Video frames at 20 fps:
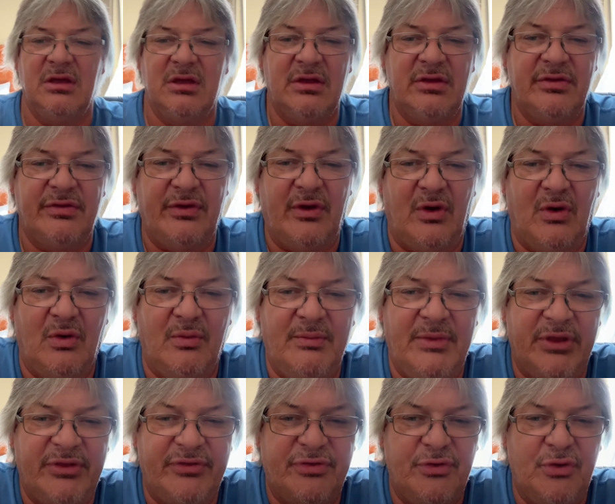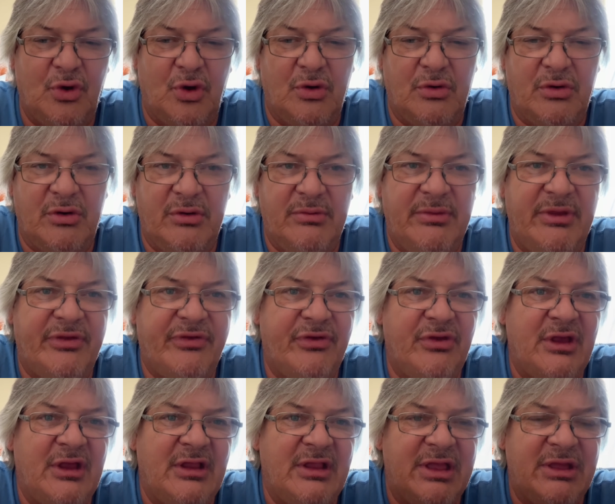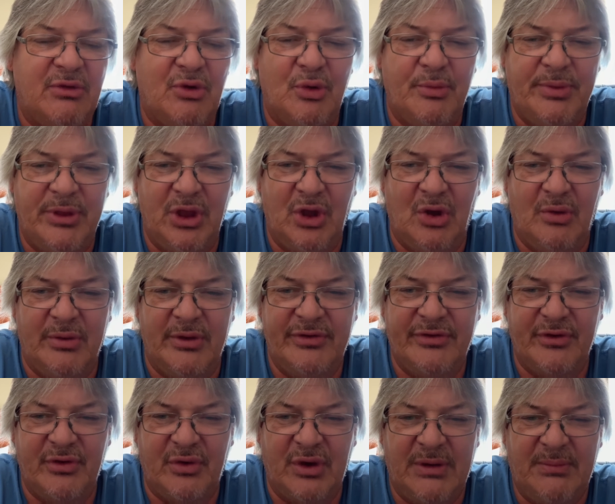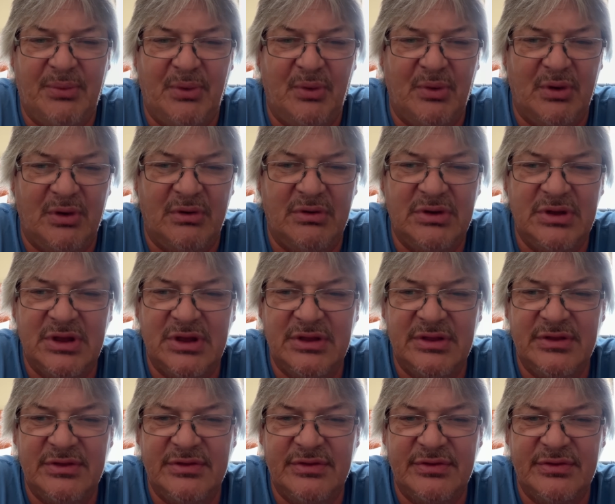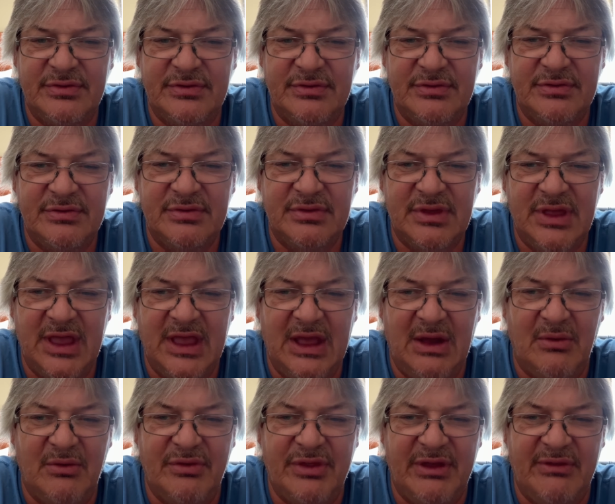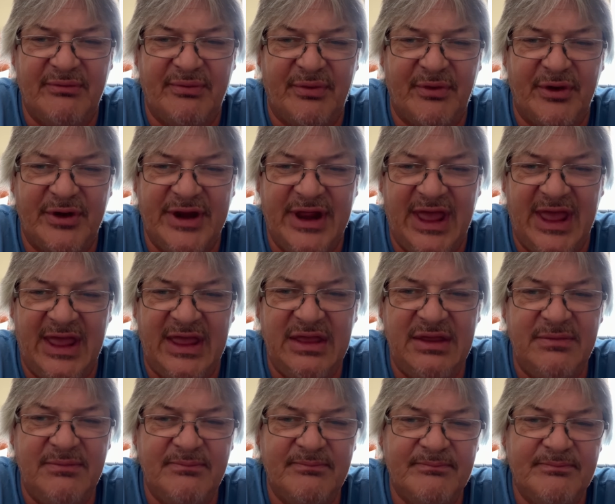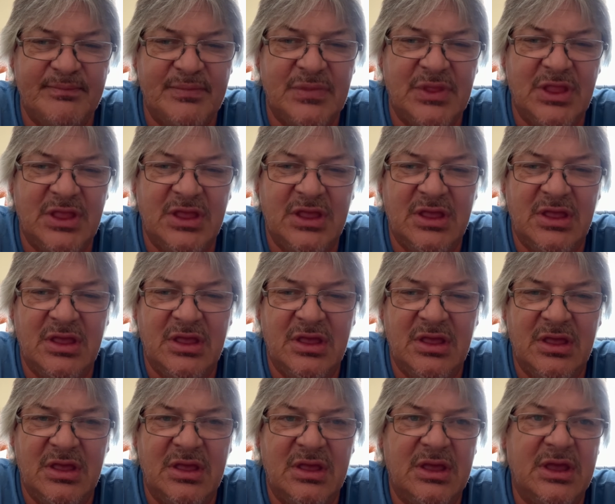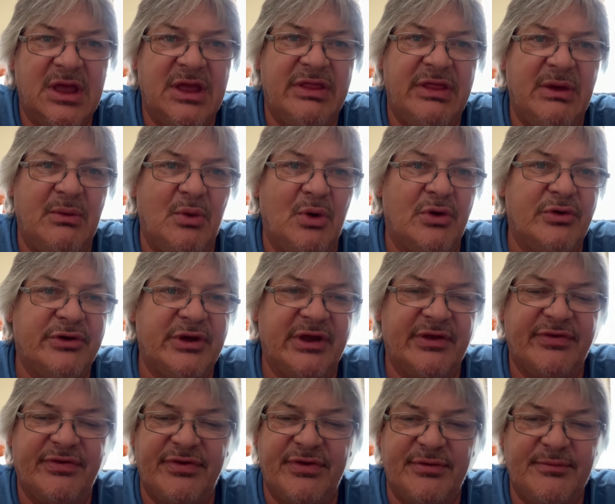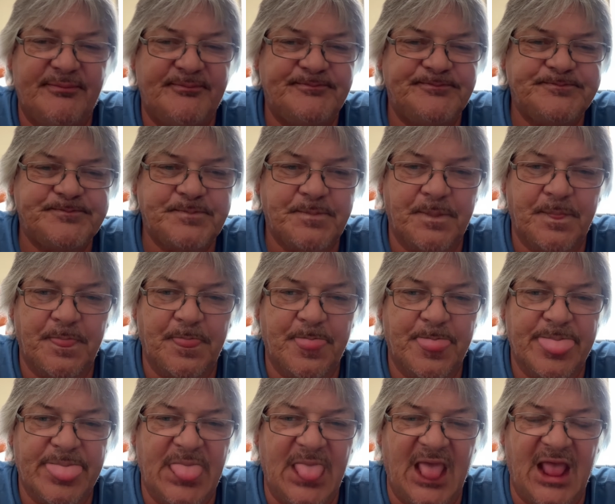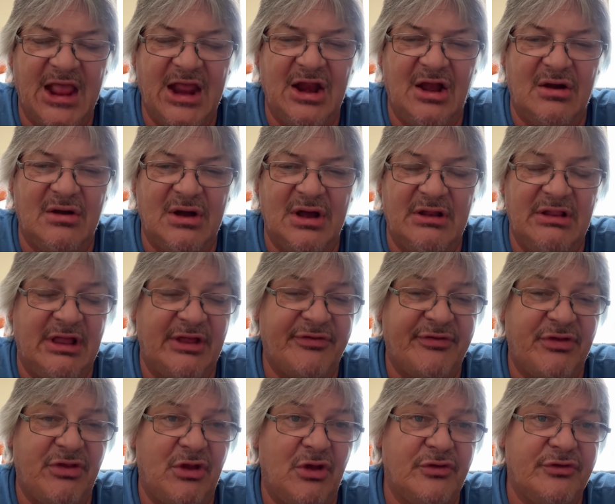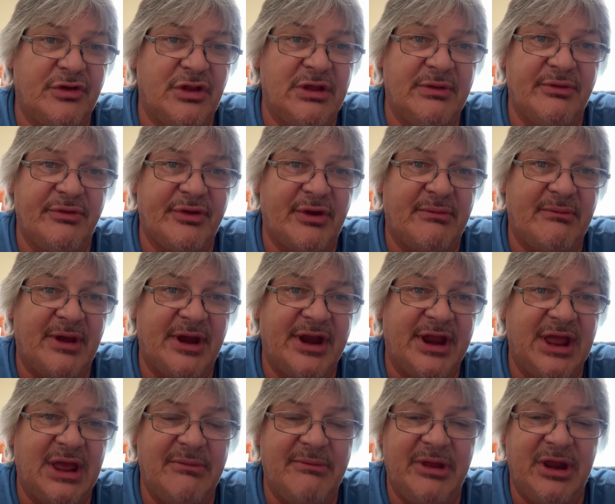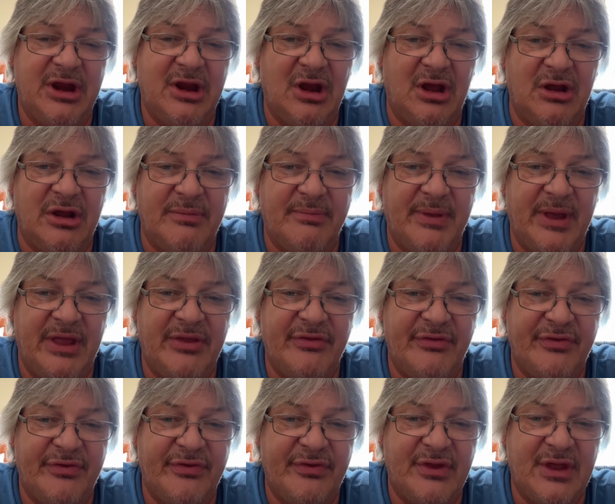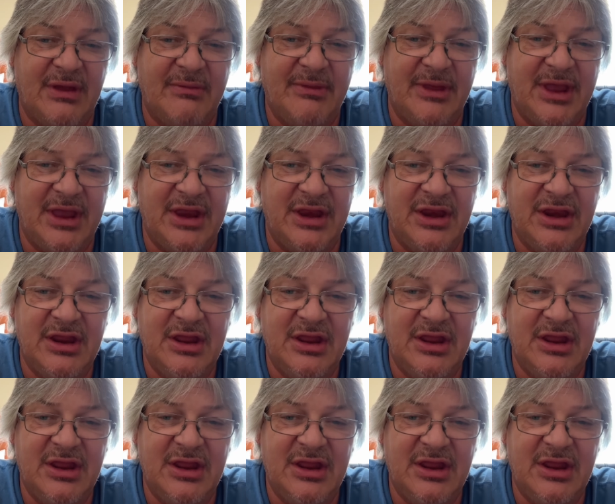So Miss Nora and Miss Lily will be over, so Grandpa will hang out with them for a day. And then we'll just, you know, unless the load delivers on Monday, I mean, it all depends. I mean,